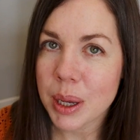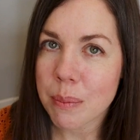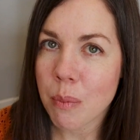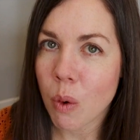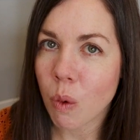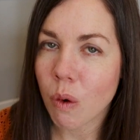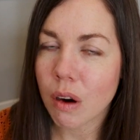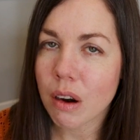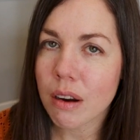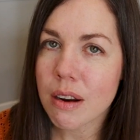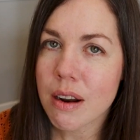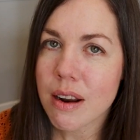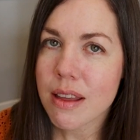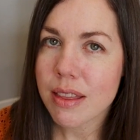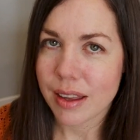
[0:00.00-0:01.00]
bit
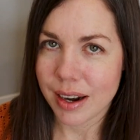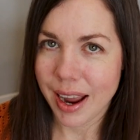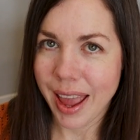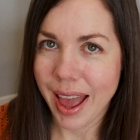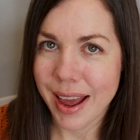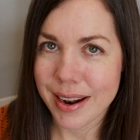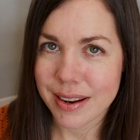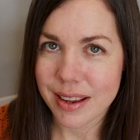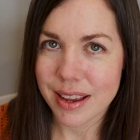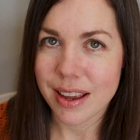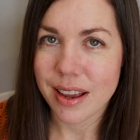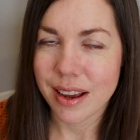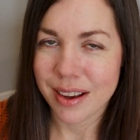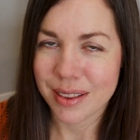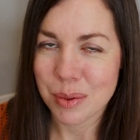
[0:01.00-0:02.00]
more than I had
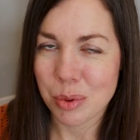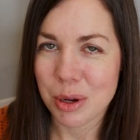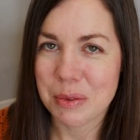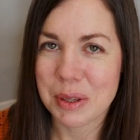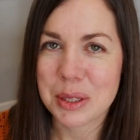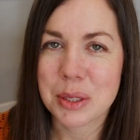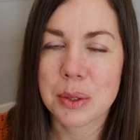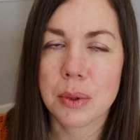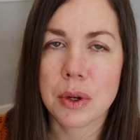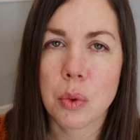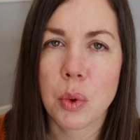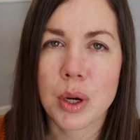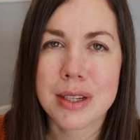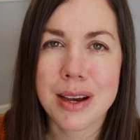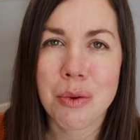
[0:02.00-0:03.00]
on the previous two, and
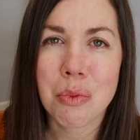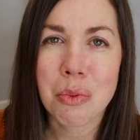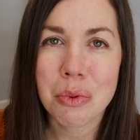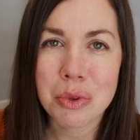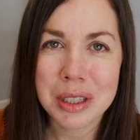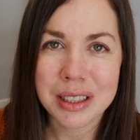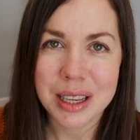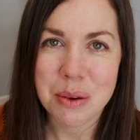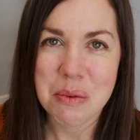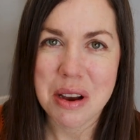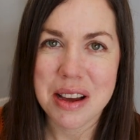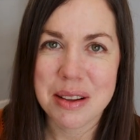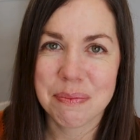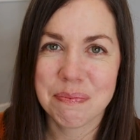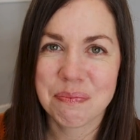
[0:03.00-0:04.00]
it worked out really
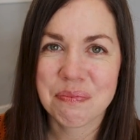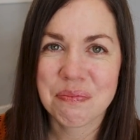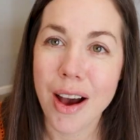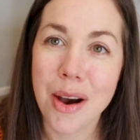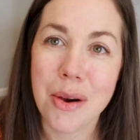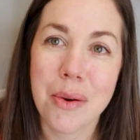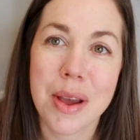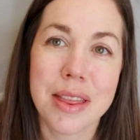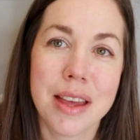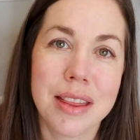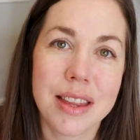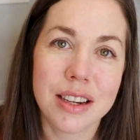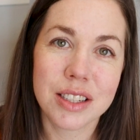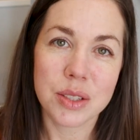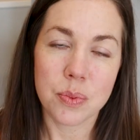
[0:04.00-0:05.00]
well. Oh, and
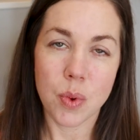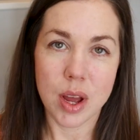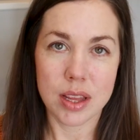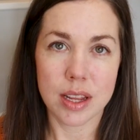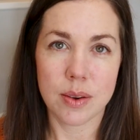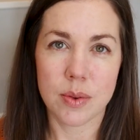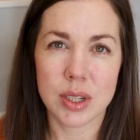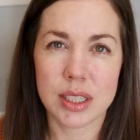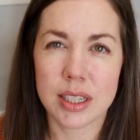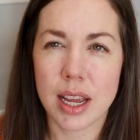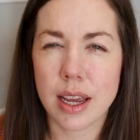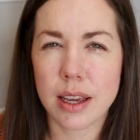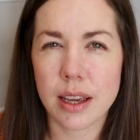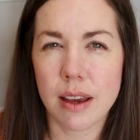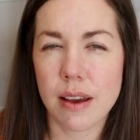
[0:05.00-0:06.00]
then there's one that was
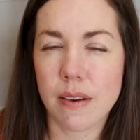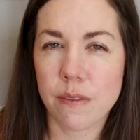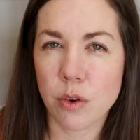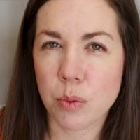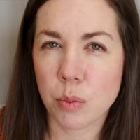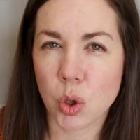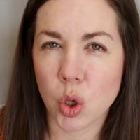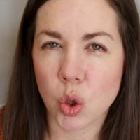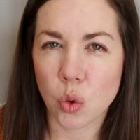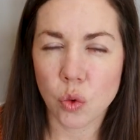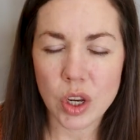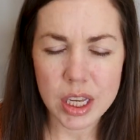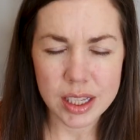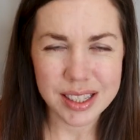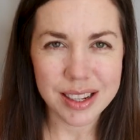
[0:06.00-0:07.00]
like from
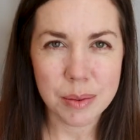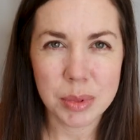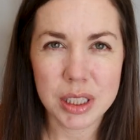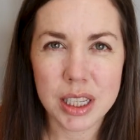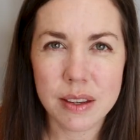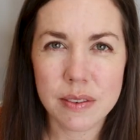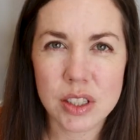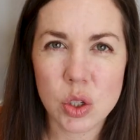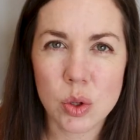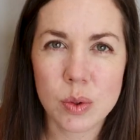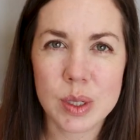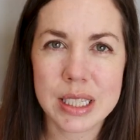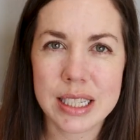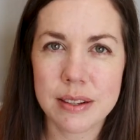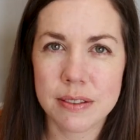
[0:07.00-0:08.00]
Greece, I believe. So it
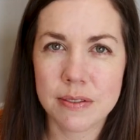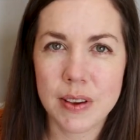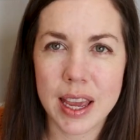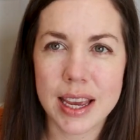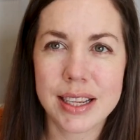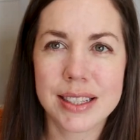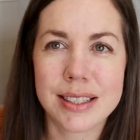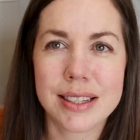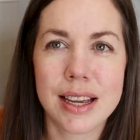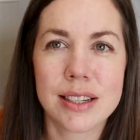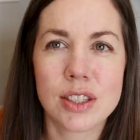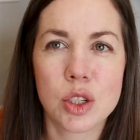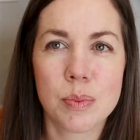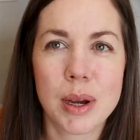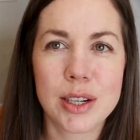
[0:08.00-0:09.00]
was the vase.
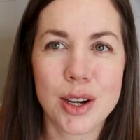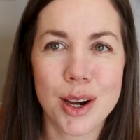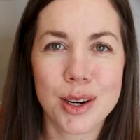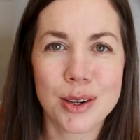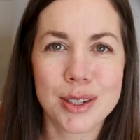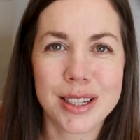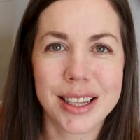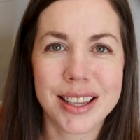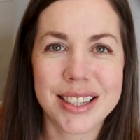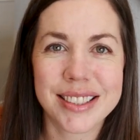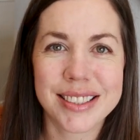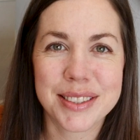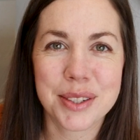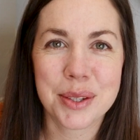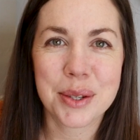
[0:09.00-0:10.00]
And so my daughter did
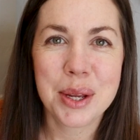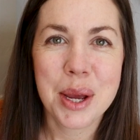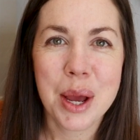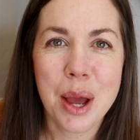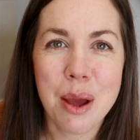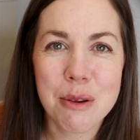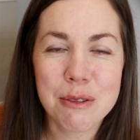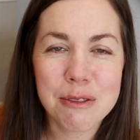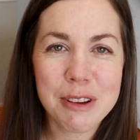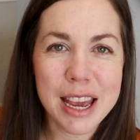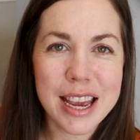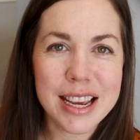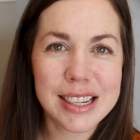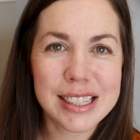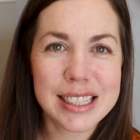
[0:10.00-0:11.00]
this little
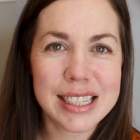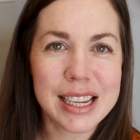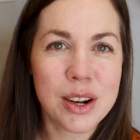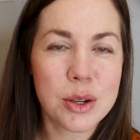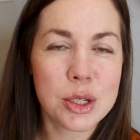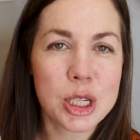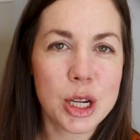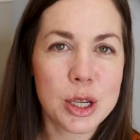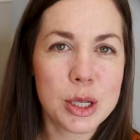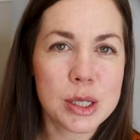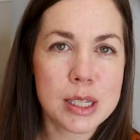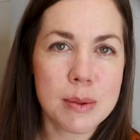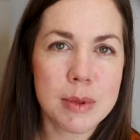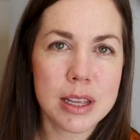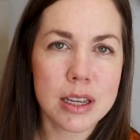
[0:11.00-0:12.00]
vase, and I'll show you
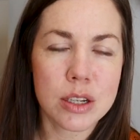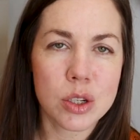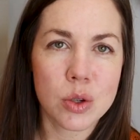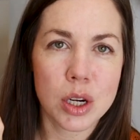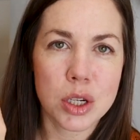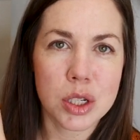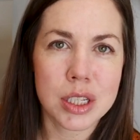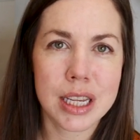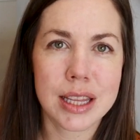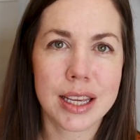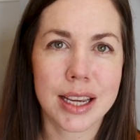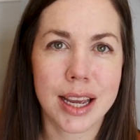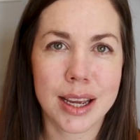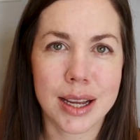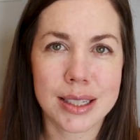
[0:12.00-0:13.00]
some of the instructions. I think I